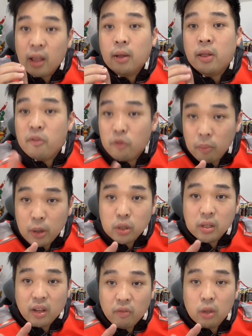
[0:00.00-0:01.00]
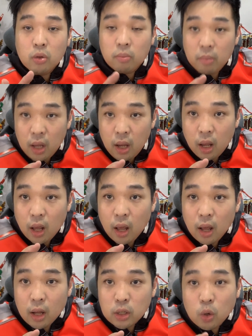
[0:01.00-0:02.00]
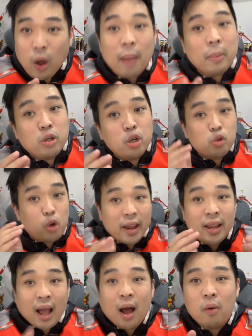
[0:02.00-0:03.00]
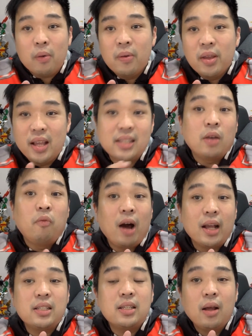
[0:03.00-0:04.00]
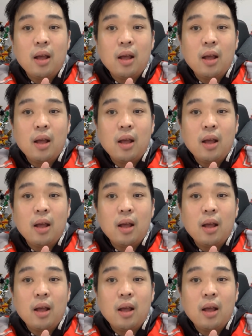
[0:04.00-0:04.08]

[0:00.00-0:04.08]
information given to me. So I'm actually trying out his advice.